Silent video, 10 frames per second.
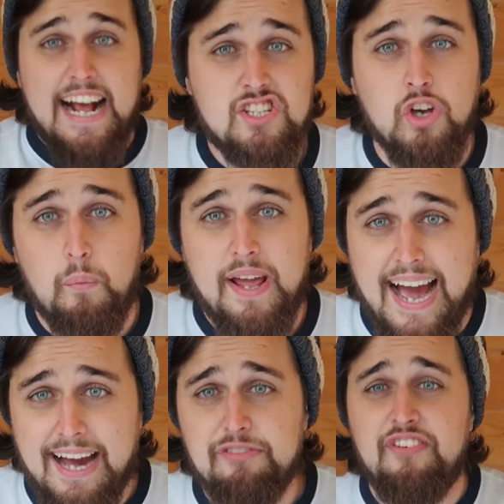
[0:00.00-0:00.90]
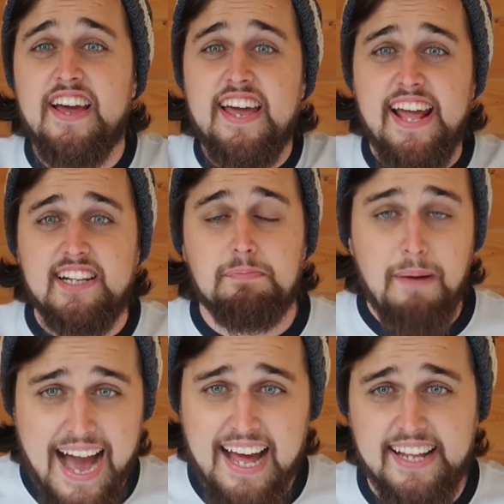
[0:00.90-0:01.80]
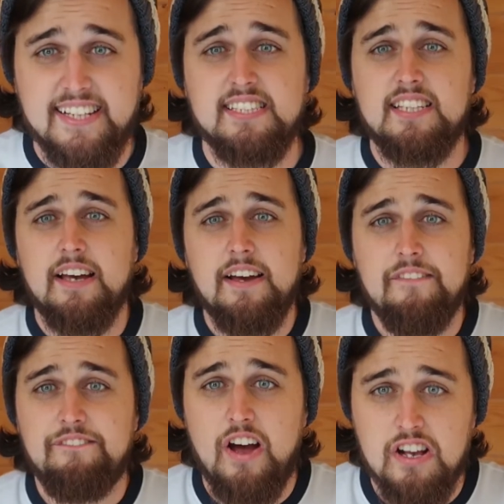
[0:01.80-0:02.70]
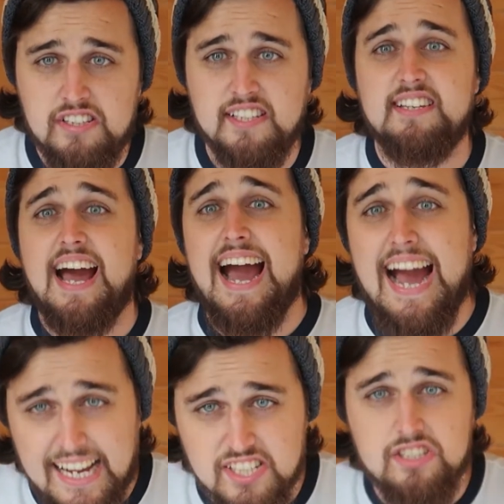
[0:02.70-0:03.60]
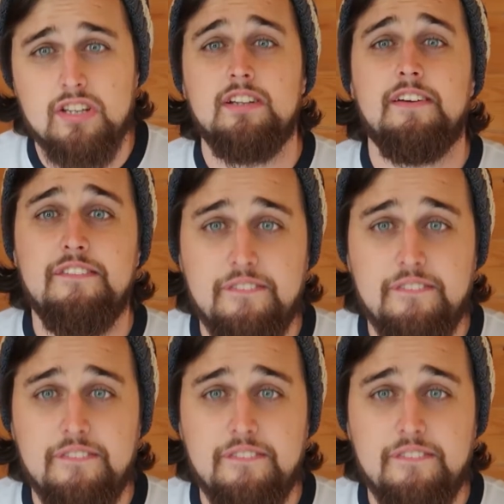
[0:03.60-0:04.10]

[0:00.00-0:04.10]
Next up we have is Palace versus Aston